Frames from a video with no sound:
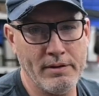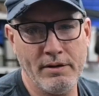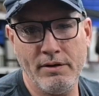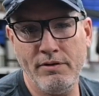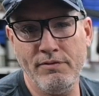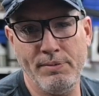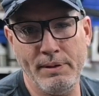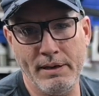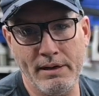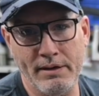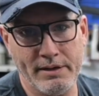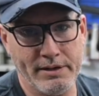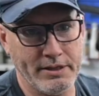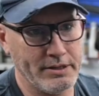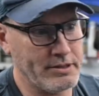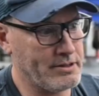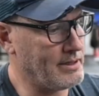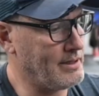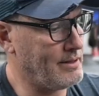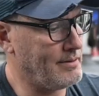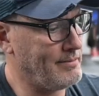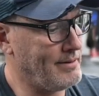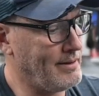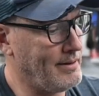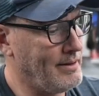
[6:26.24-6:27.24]
you've been on a
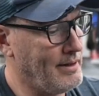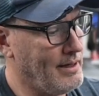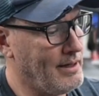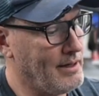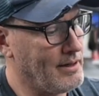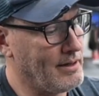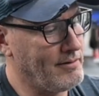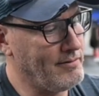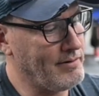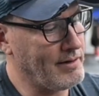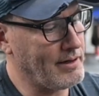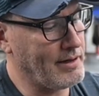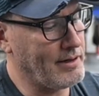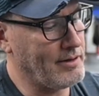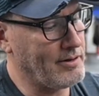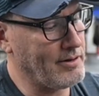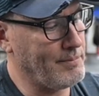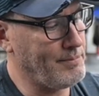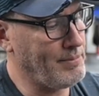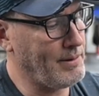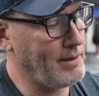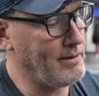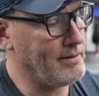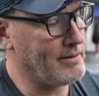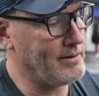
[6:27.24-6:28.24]
treadmill. Very
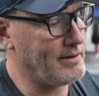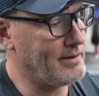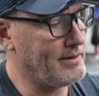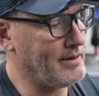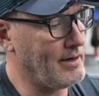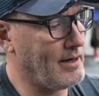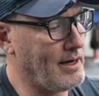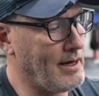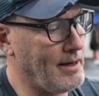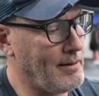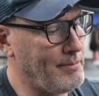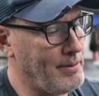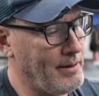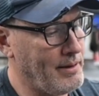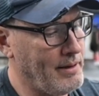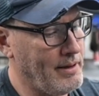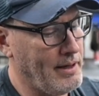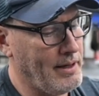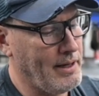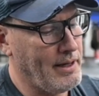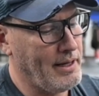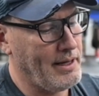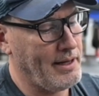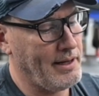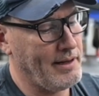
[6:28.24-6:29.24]
grippy on the top.
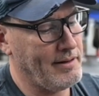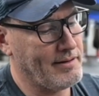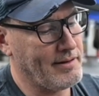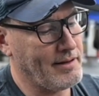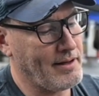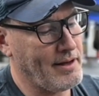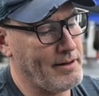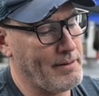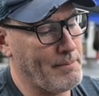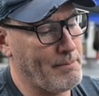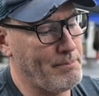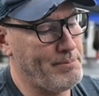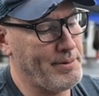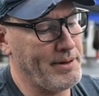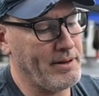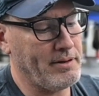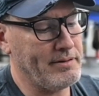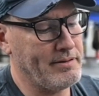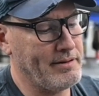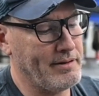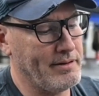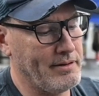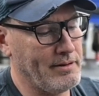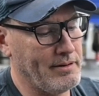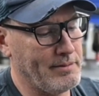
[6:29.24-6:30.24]
It's kind of
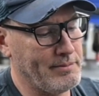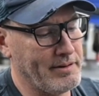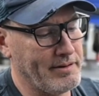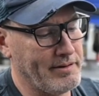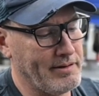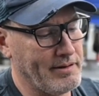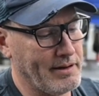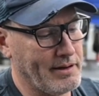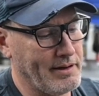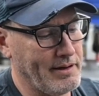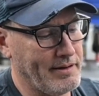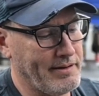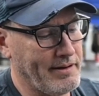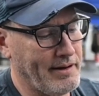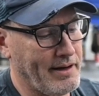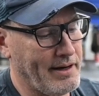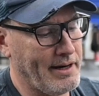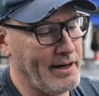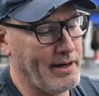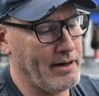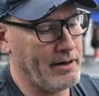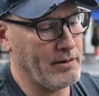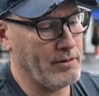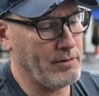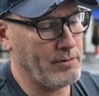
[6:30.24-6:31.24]
belted, almost like a
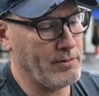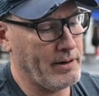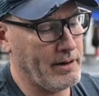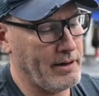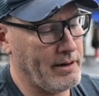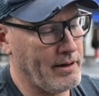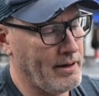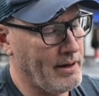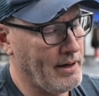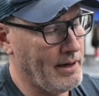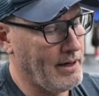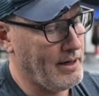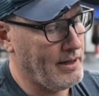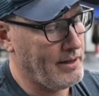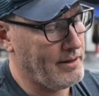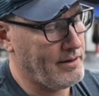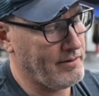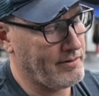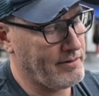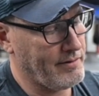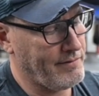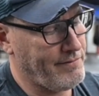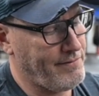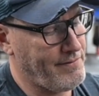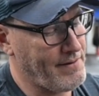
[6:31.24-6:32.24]
tire, where
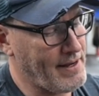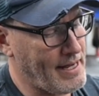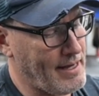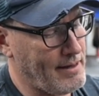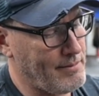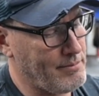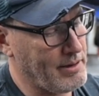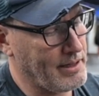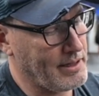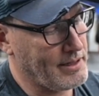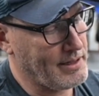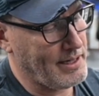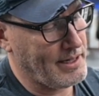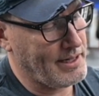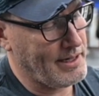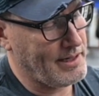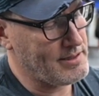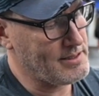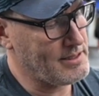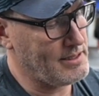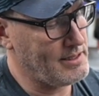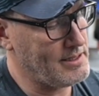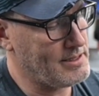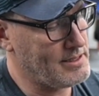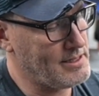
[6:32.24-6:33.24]
there's a fabric that
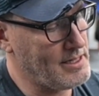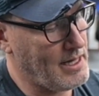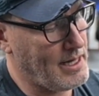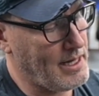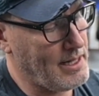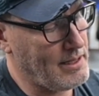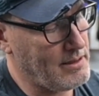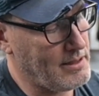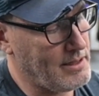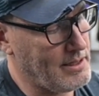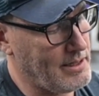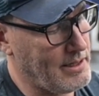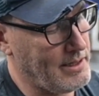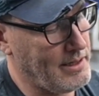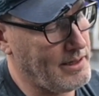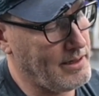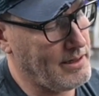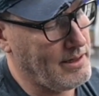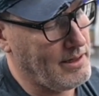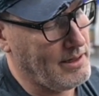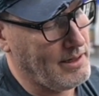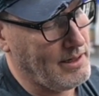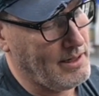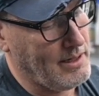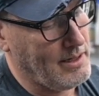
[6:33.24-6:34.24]
has these nylon
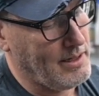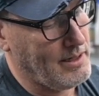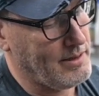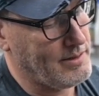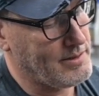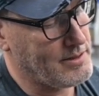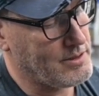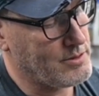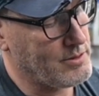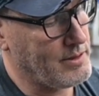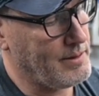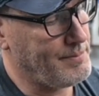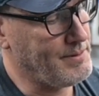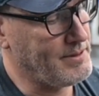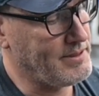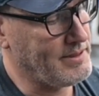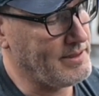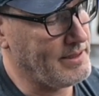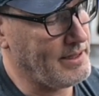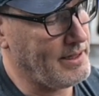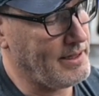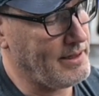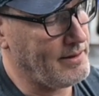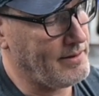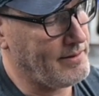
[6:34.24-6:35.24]
strips
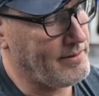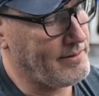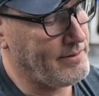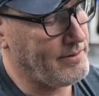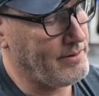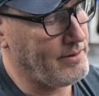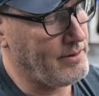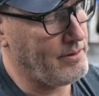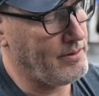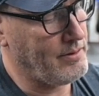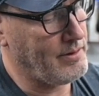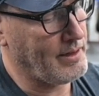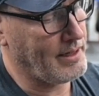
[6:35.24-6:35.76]
in it. So